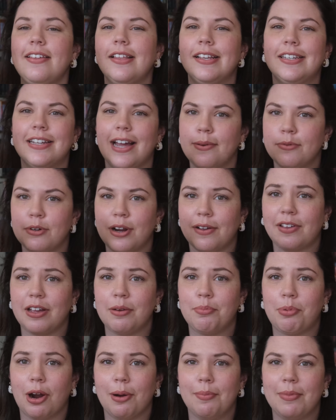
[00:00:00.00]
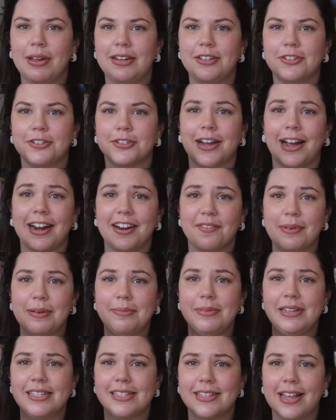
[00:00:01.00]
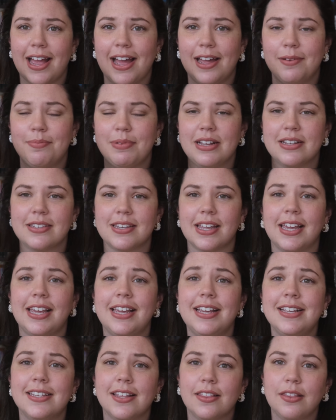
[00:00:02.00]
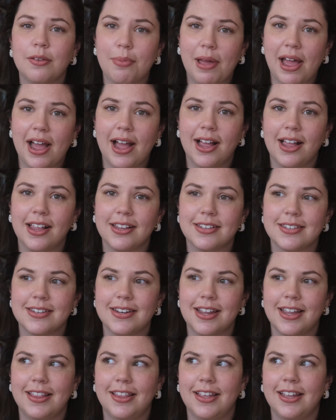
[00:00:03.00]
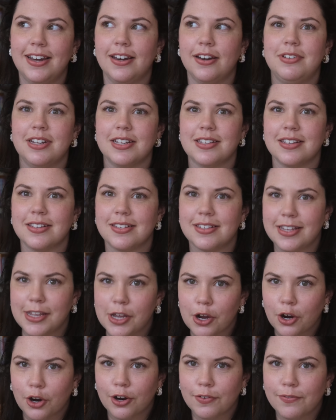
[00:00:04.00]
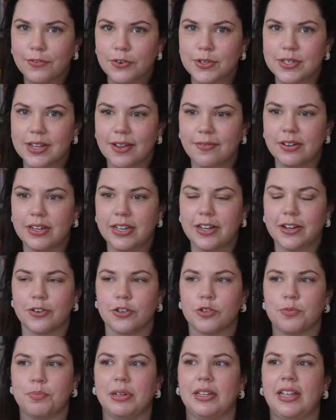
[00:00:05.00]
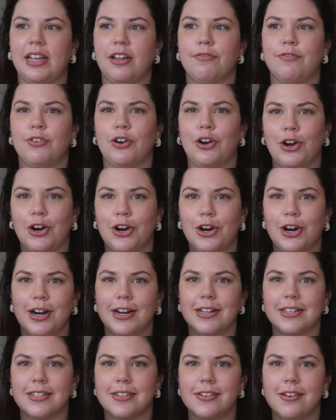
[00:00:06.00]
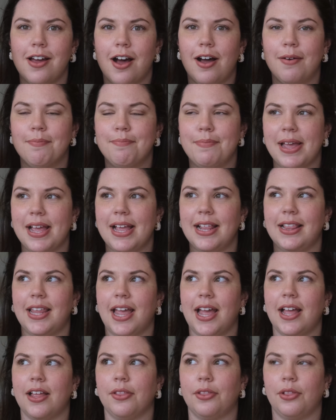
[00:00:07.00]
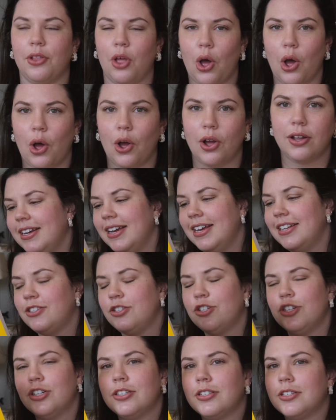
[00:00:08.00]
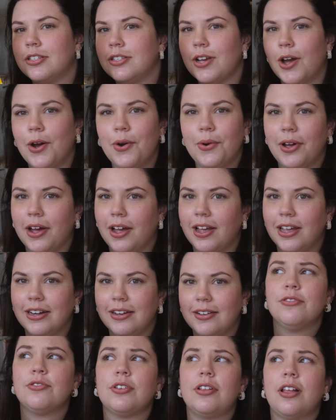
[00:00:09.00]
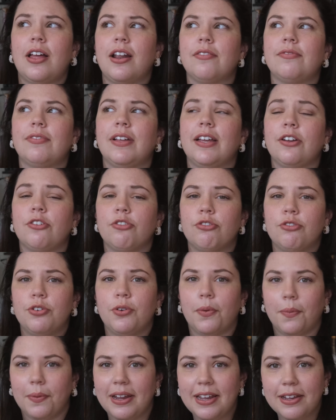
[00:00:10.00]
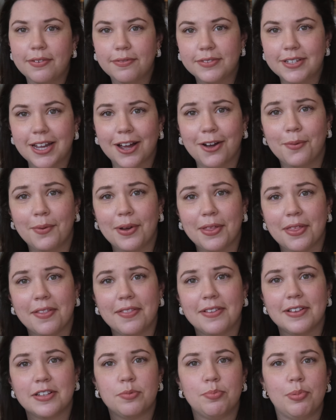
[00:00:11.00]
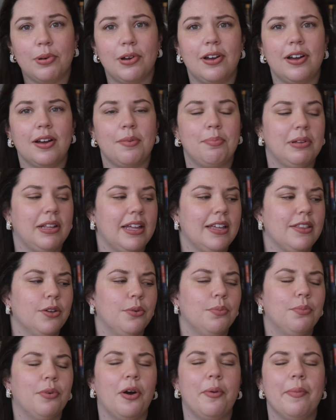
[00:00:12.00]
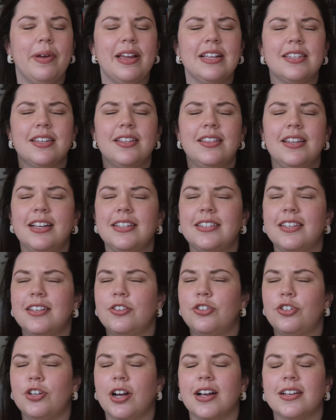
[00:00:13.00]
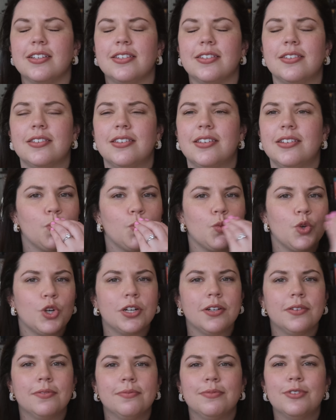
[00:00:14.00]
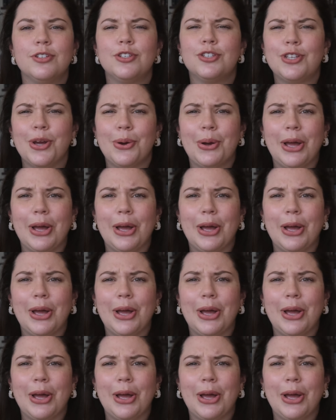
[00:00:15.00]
the time traveling apartment just kind of made me sad because like he's in the past and then doesn't see her for 7 years, but like for her, it's not been that long. It's just so good. There's a lot of like grief dealt with in this book, but like the romance in this is just so